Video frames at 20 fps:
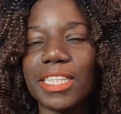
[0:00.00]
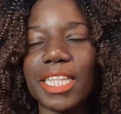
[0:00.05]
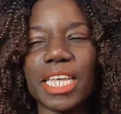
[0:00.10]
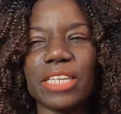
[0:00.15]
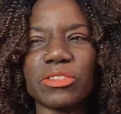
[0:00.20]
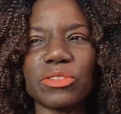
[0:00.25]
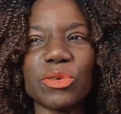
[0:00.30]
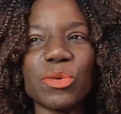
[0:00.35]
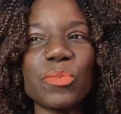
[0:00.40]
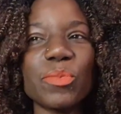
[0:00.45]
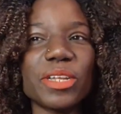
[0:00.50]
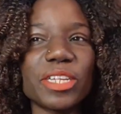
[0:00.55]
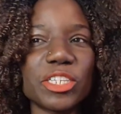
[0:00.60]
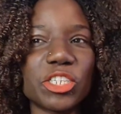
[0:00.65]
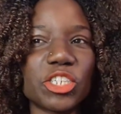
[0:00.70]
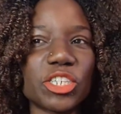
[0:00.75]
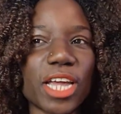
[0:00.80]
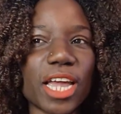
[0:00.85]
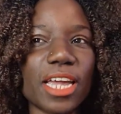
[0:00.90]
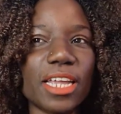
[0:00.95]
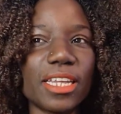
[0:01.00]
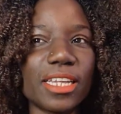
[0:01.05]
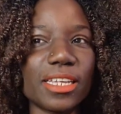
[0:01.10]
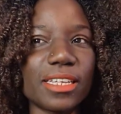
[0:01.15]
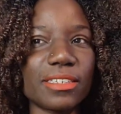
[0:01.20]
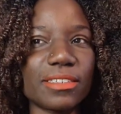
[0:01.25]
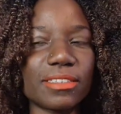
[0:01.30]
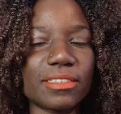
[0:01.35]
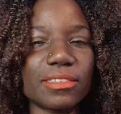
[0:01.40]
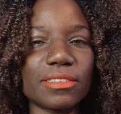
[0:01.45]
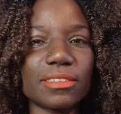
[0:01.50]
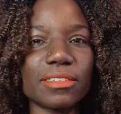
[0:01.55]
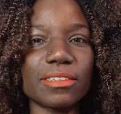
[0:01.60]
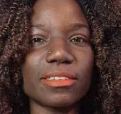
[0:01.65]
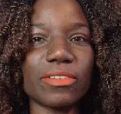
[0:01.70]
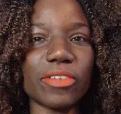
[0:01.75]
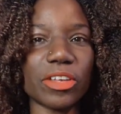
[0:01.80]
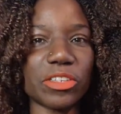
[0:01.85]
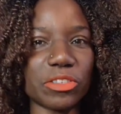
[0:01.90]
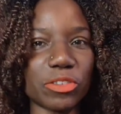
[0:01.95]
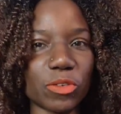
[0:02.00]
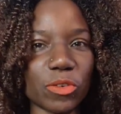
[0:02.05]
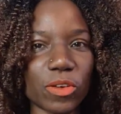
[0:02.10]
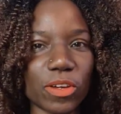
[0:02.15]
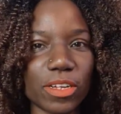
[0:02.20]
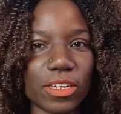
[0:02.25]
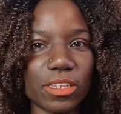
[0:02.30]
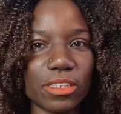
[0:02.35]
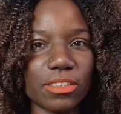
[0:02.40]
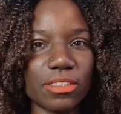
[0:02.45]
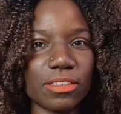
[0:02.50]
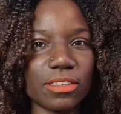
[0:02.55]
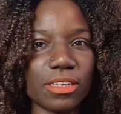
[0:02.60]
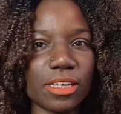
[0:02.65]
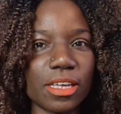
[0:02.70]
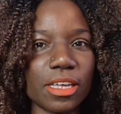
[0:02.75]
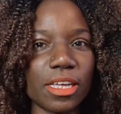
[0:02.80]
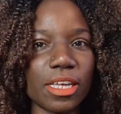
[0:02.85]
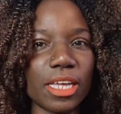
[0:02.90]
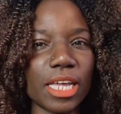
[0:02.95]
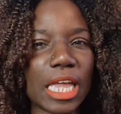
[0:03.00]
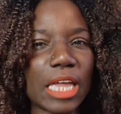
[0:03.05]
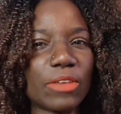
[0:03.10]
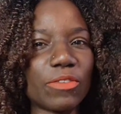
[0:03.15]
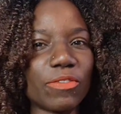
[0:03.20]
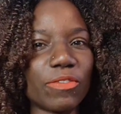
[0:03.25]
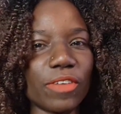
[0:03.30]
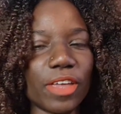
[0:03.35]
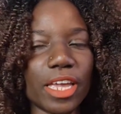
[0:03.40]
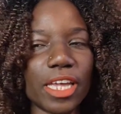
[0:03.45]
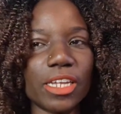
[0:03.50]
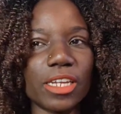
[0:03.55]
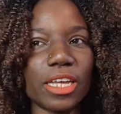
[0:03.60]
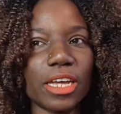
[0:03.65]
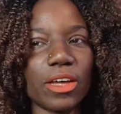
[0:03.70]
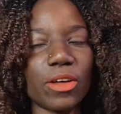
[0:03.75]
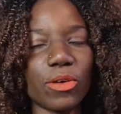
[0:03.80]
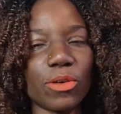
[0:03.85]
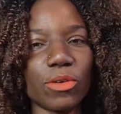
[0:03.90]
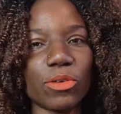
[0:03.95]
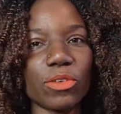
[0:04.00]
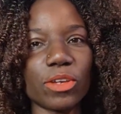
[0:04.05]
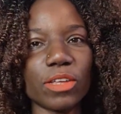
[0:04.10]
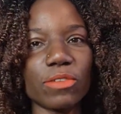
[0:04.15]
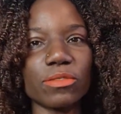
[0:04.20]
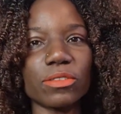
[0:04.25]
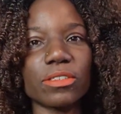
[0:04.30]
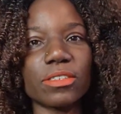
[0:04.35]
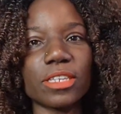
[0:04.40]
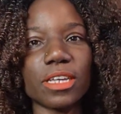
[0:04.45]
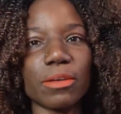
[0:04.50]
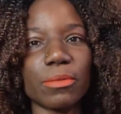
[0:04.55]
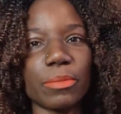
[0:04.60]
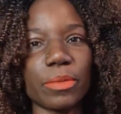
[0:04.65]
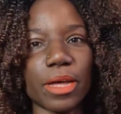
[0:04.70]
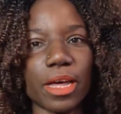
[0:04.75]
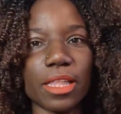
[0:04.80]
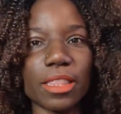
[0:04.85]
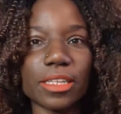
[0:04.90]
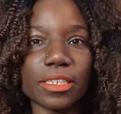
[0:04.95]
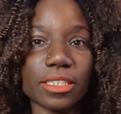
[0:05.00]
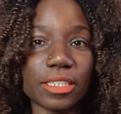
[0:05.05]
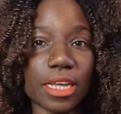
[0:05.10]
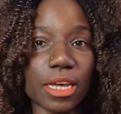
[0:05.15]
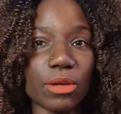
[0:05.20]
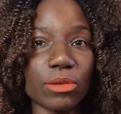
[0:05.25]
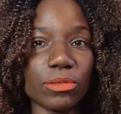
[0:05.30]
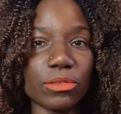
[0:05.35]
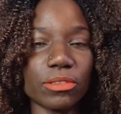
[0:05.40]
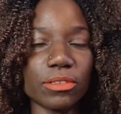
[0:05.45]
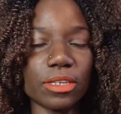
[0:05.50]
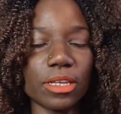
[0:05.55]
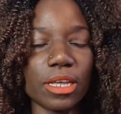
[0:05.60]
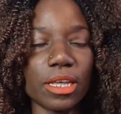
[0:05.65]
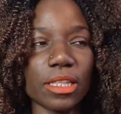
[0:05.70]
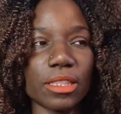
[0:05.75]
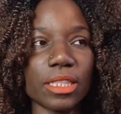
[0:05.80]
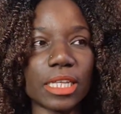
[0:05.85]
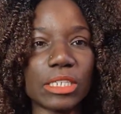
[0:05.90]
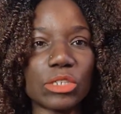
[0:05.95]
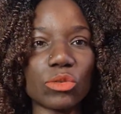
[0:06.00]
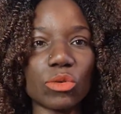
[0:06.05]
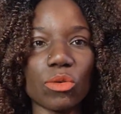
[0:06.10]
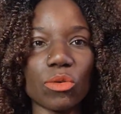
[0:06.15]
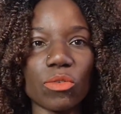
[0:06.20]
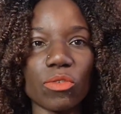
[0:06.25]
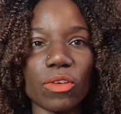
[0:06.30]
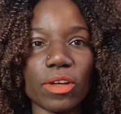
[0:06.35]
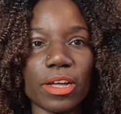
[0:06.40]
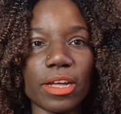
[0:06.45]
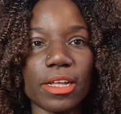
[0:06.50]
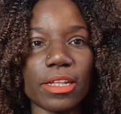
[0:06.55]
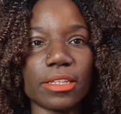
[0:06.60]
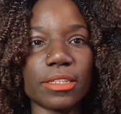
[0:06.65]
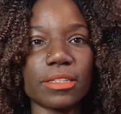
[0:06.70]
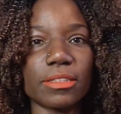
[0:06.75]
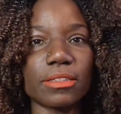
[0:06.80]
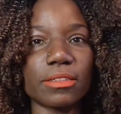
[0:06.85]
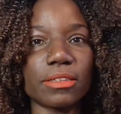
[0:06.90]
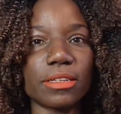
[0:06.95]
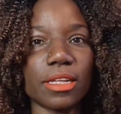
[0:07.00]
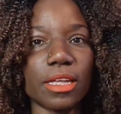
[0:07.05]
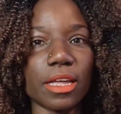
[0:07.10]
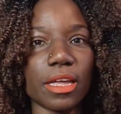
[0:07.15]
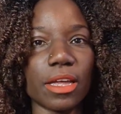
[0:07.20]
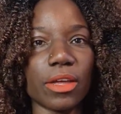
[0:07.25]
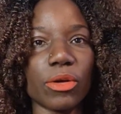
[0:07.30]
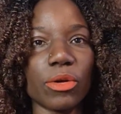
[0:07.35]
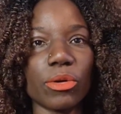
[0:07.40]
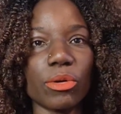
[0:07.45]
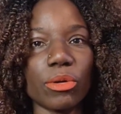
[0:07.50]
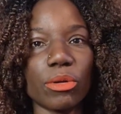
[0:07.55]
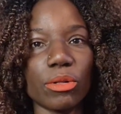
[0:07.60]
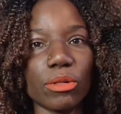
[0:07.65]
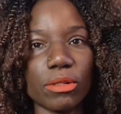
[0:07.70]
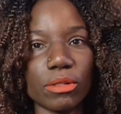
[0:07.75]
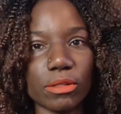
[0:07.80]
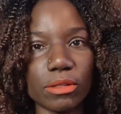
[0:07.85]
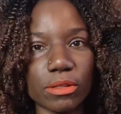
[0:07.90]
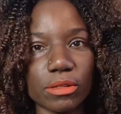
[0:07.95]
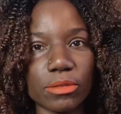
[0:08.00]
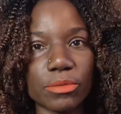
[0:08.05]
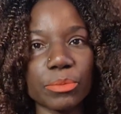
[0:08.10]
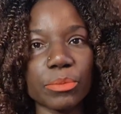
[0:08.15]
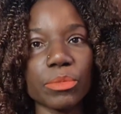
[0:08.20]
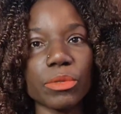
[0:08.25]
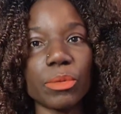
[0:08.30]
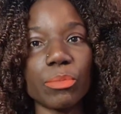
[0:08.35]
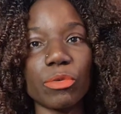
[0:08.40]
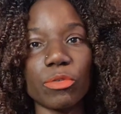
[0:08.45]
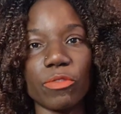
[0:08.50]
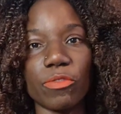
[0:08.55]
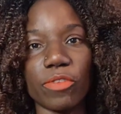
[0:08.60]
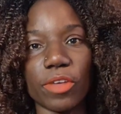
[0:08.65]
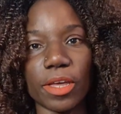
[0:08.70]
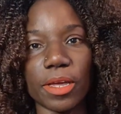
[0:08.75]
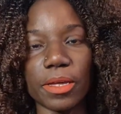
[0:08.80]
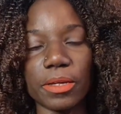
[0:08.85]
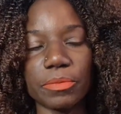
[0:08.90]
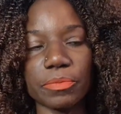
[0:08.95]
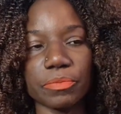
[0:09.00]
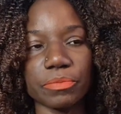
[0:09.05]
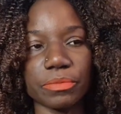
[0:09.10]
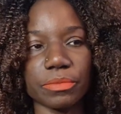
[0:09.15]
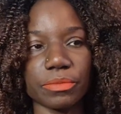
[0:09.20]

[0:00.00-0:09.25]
There are so many Chinese restaurants in Vienna or even some other towns that offer a whole buffet.